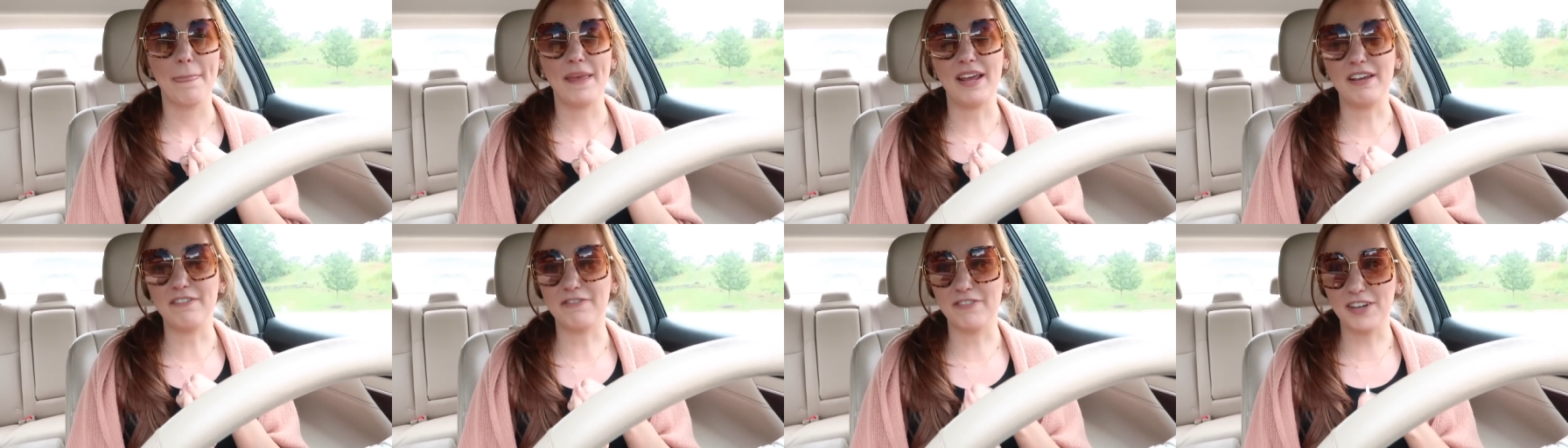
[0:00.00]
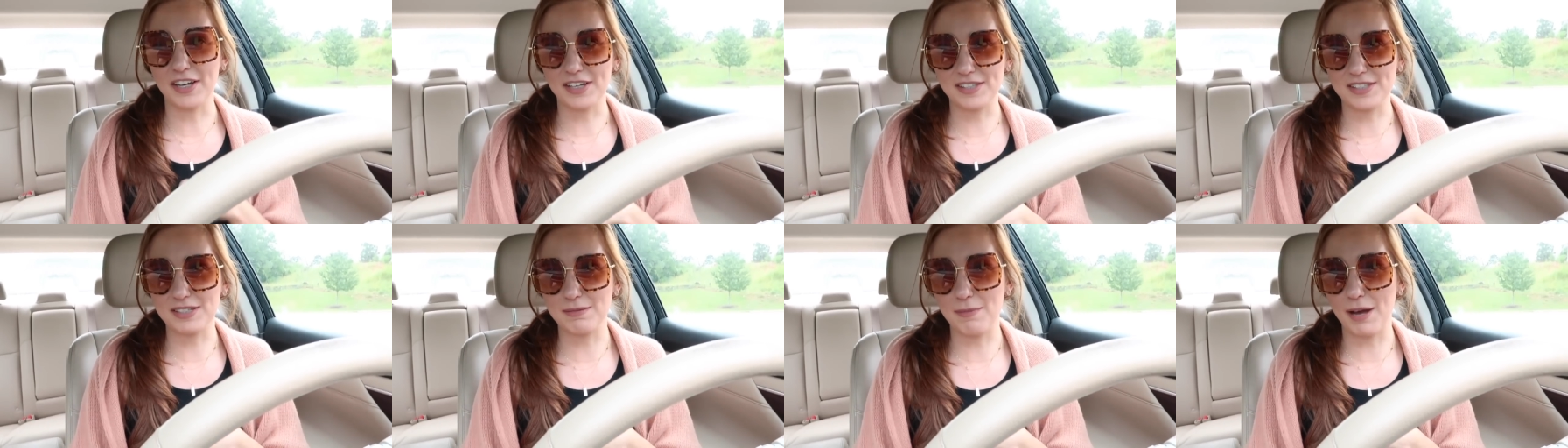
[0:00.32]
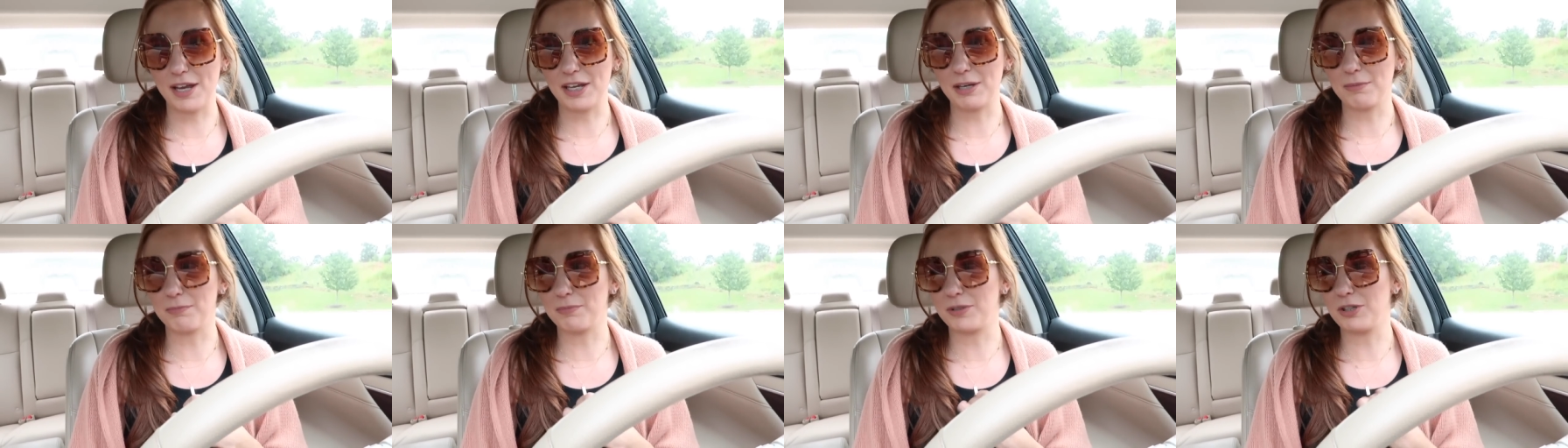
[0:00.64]
He fixed
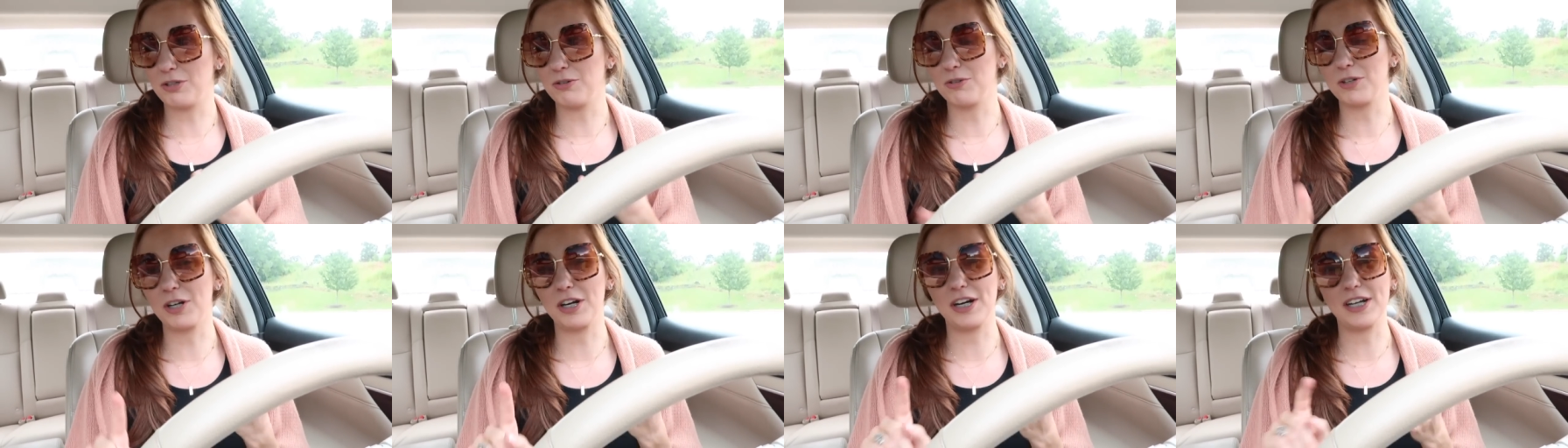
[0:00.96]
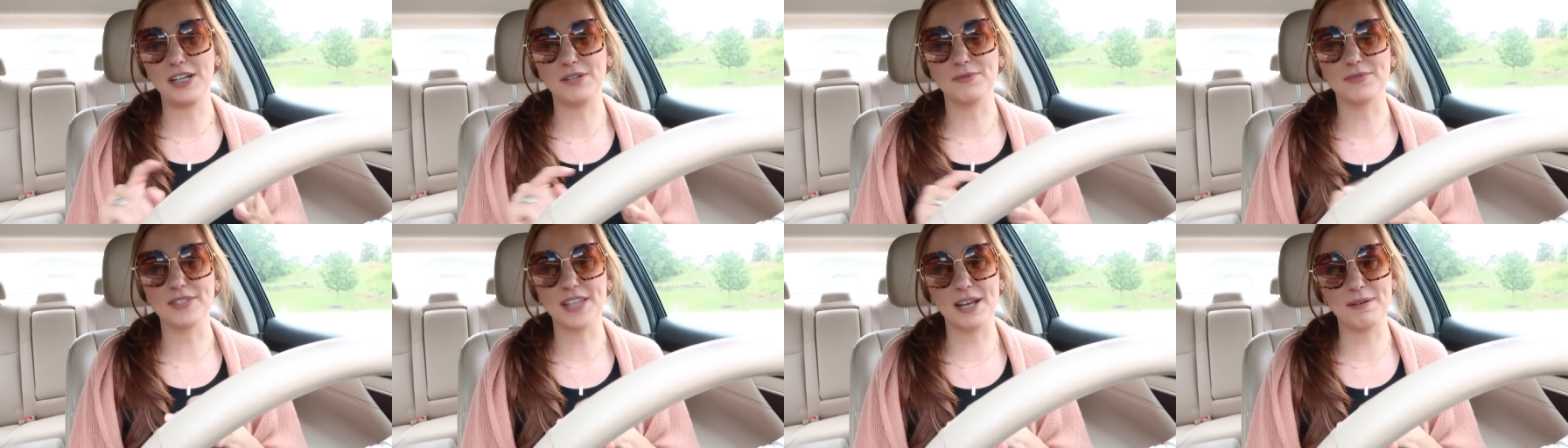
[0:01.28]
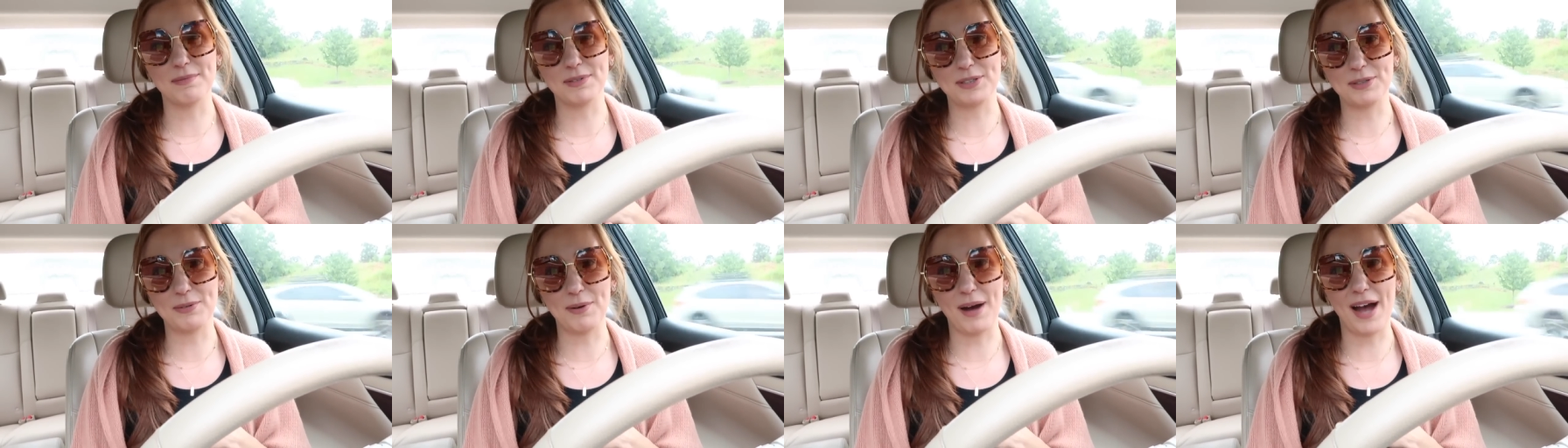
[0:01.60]
my computer. He was
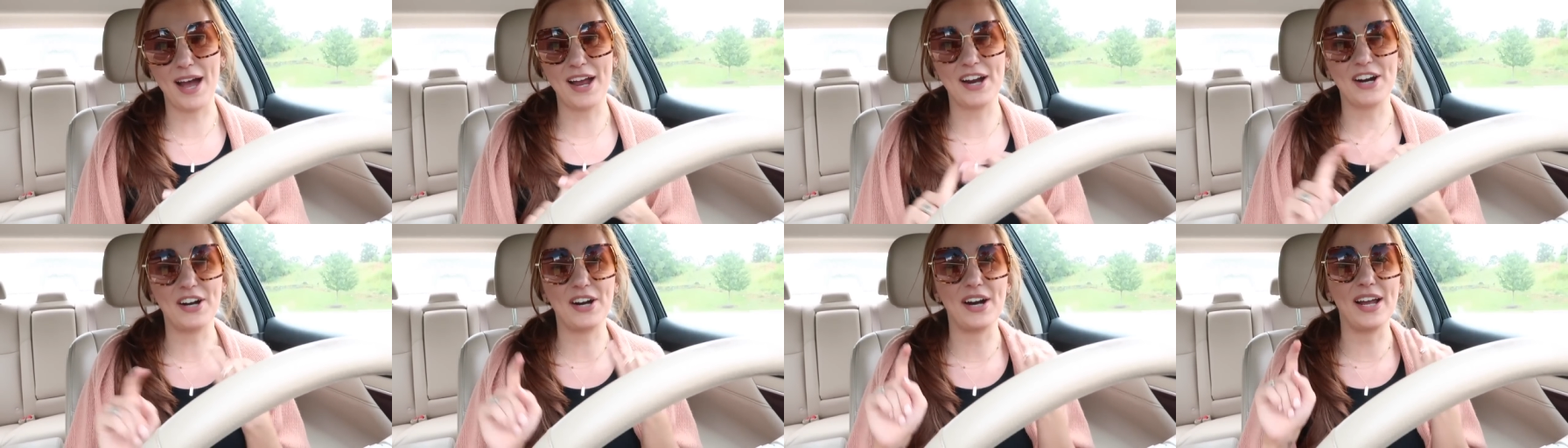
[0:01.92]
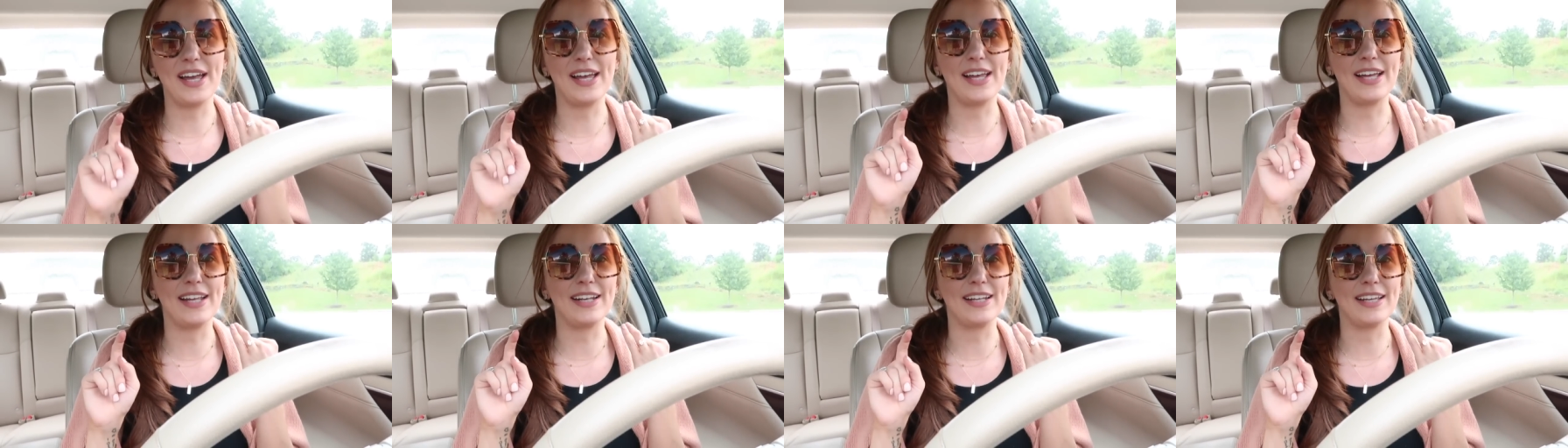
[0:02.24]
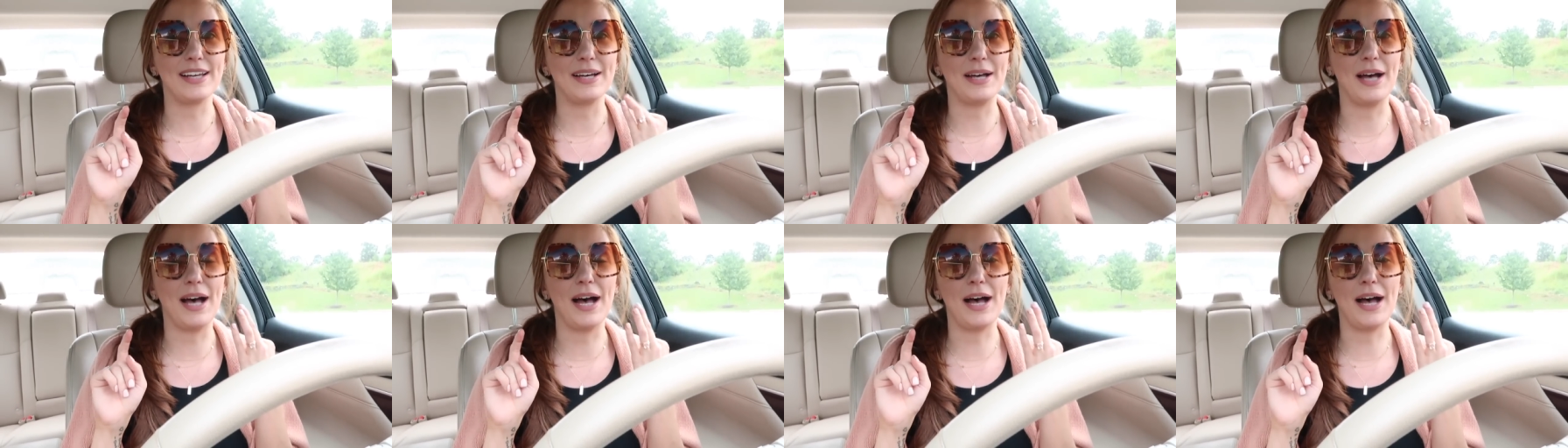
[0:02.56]
able to wire in.